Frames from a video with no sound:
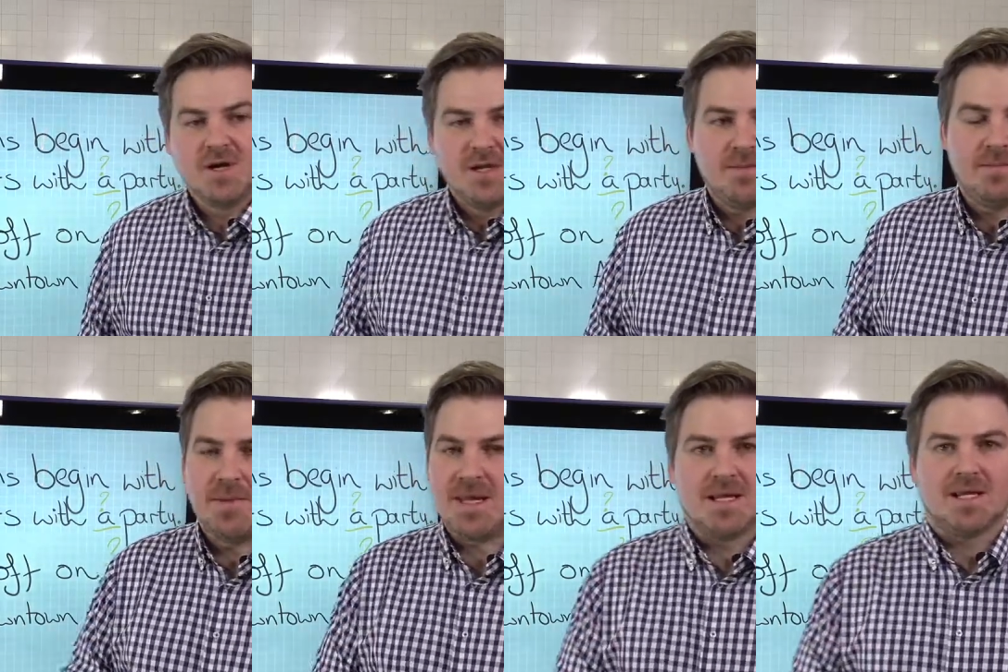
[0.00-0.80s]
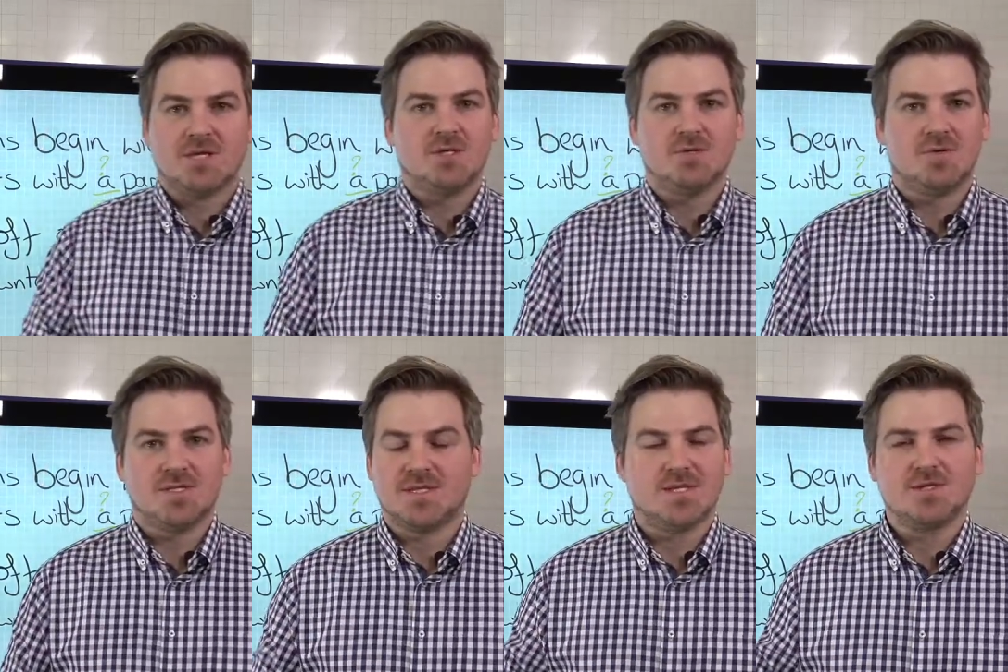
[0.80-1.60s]
the main issue is
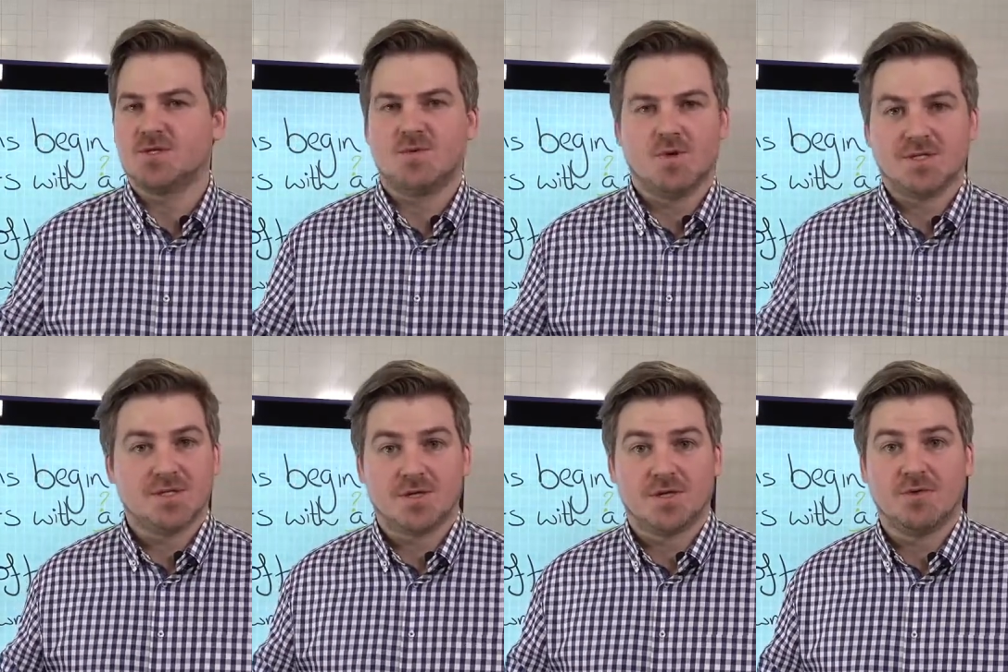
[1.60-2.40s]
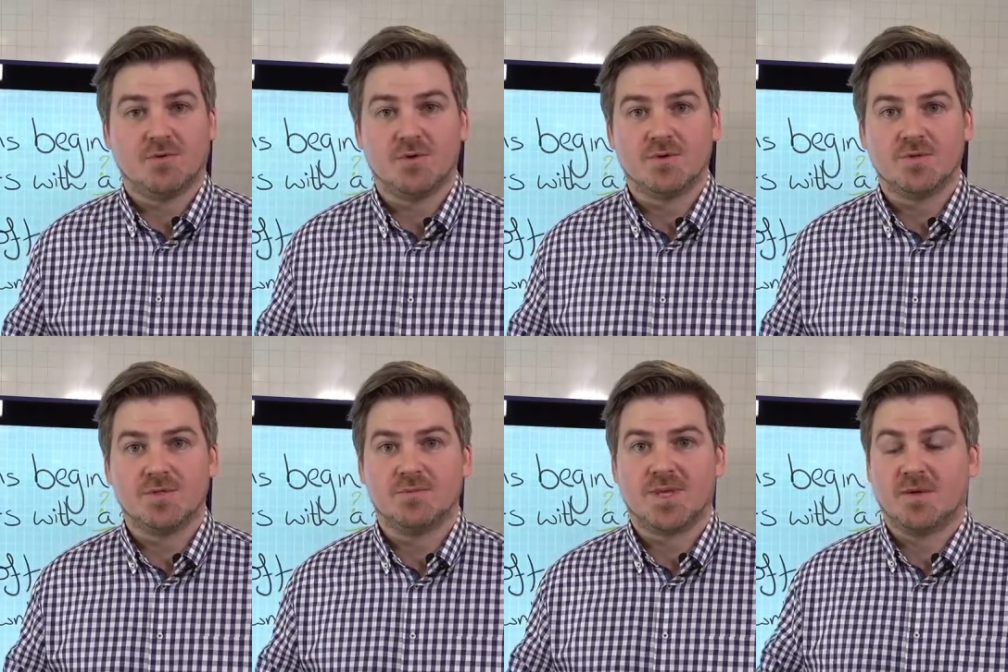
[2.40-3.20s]
they just don't want to learn the rules.
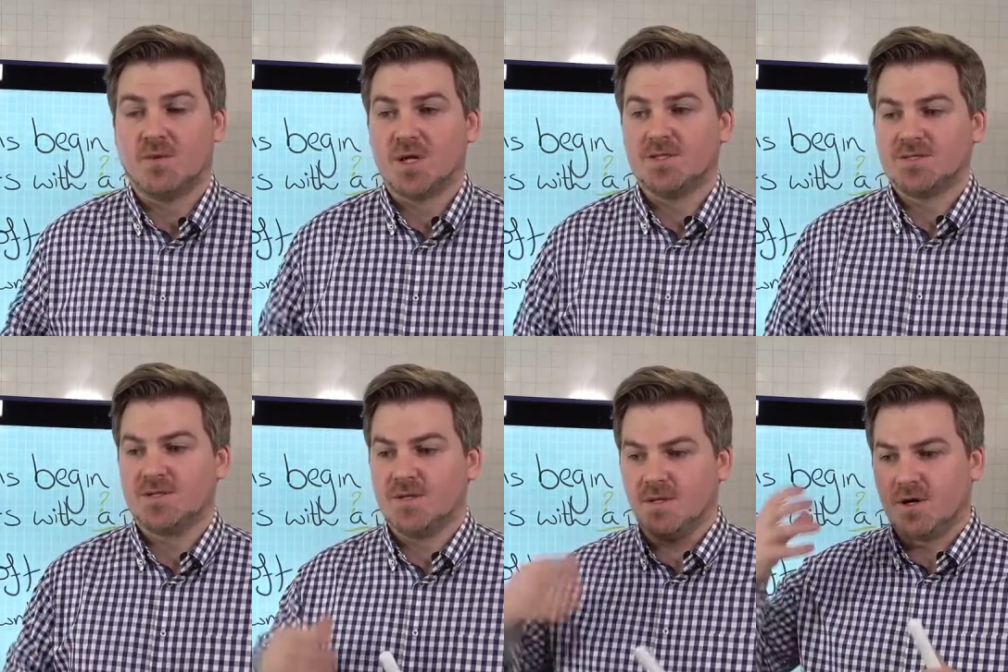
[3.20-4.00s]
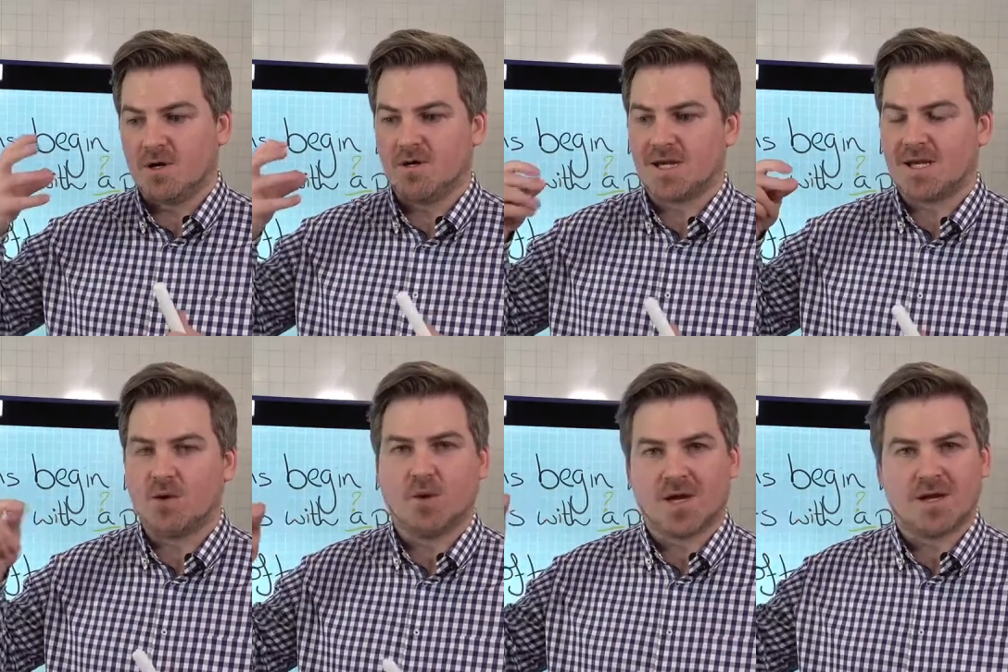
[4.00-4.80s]
They want to learn a
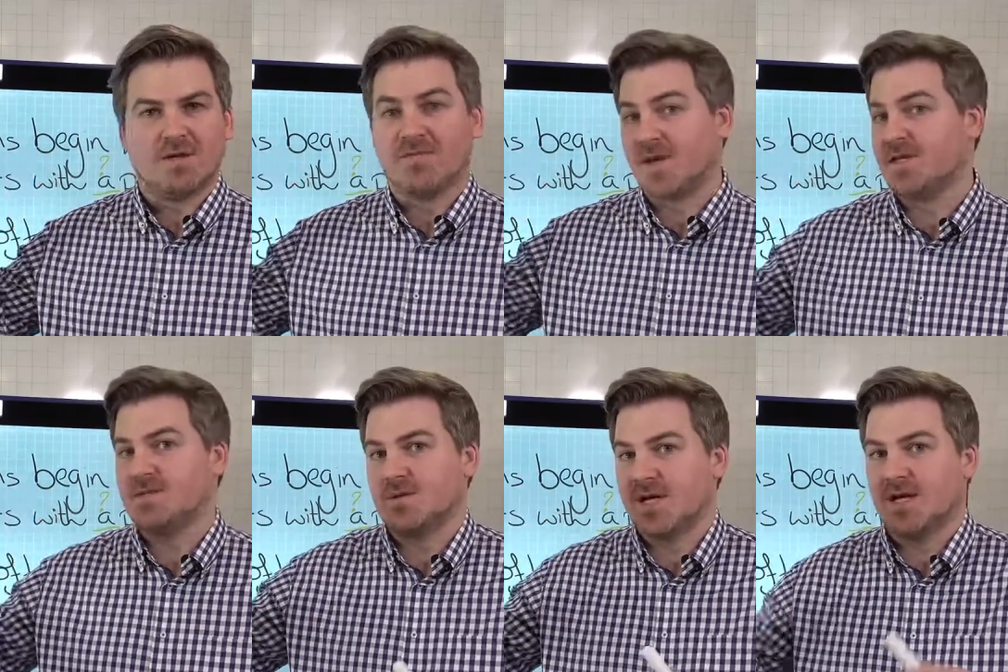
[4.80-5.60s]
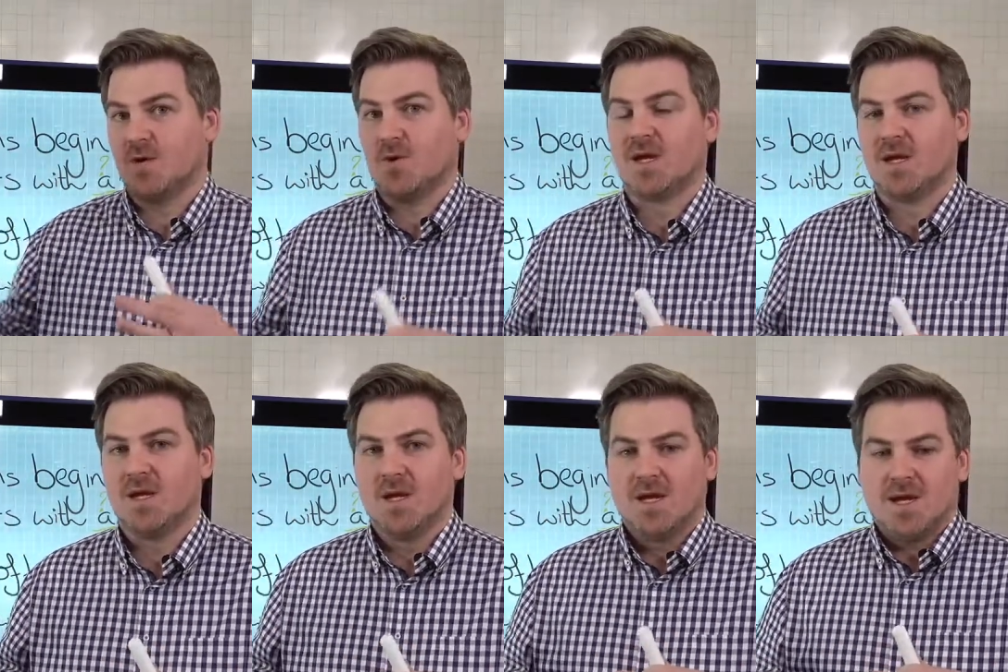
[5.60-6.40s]
quick fix or get a quick,
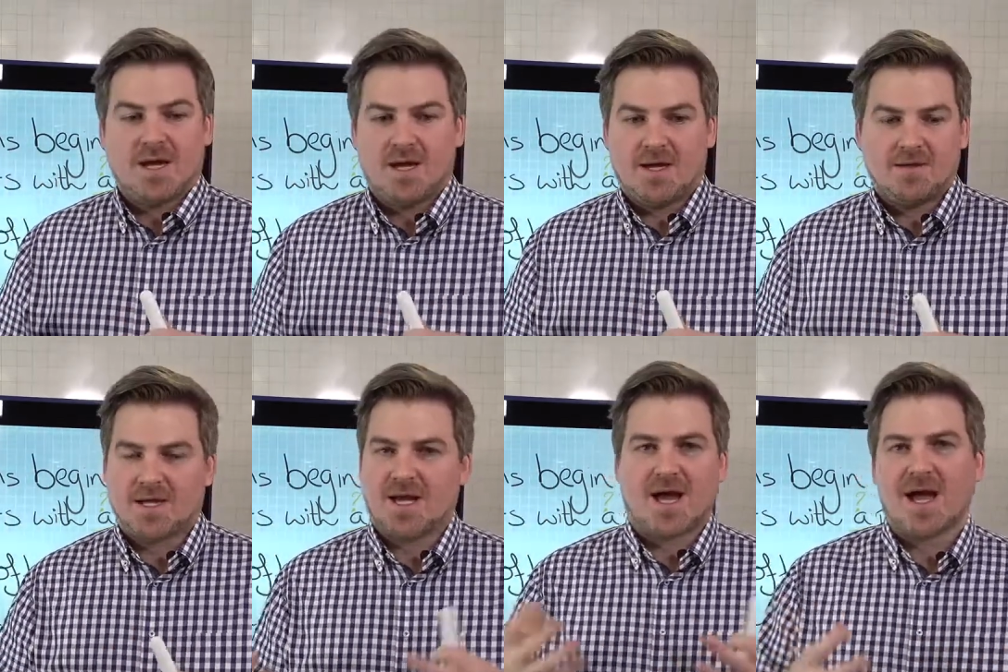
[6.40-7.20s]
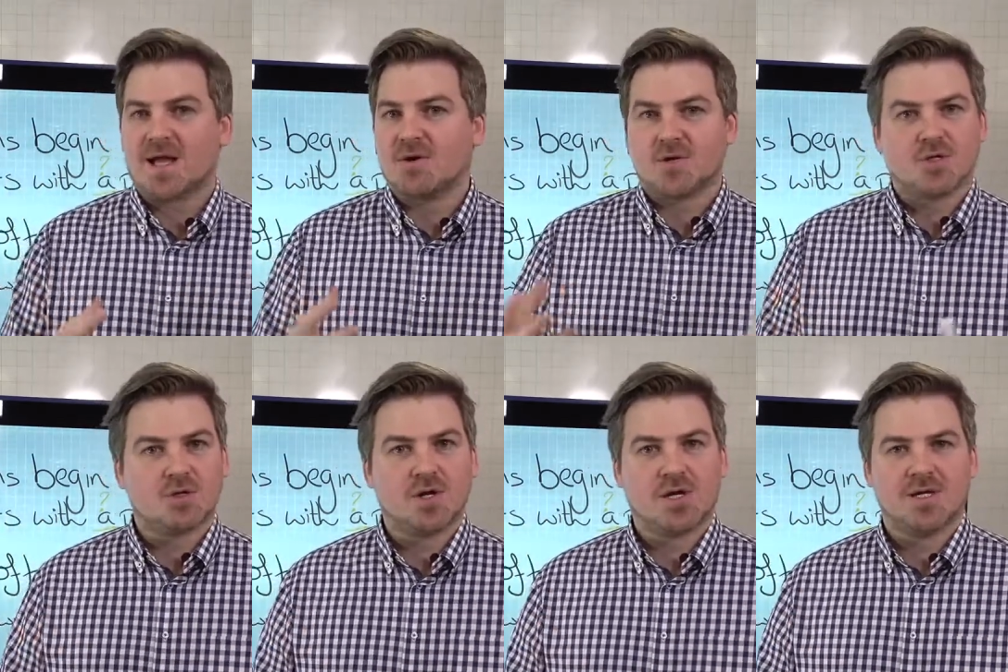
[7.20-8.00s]
like a hack or a
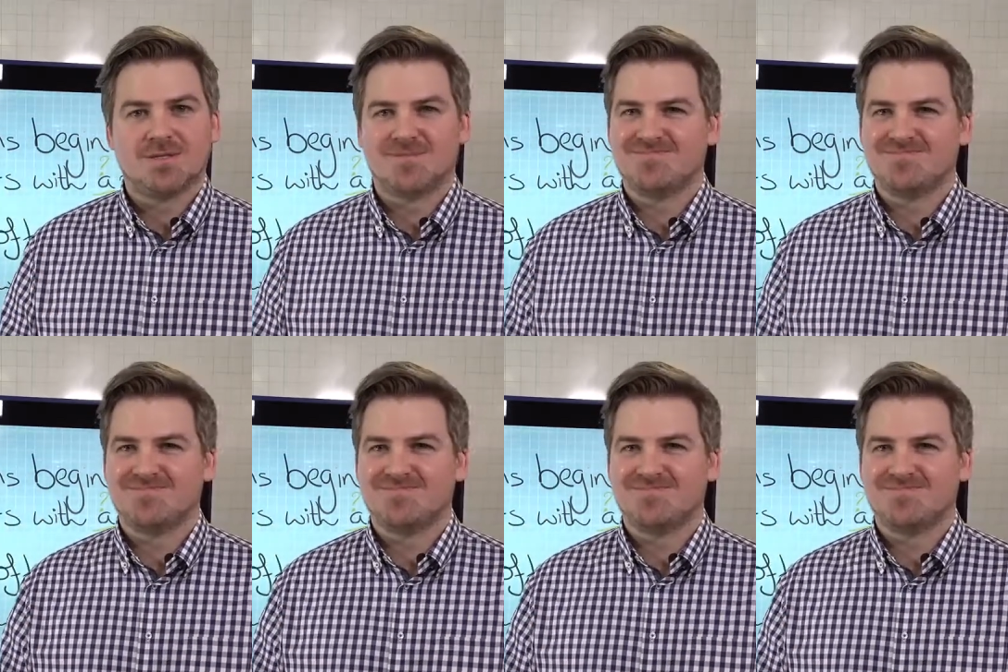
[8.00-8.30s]
shortcut.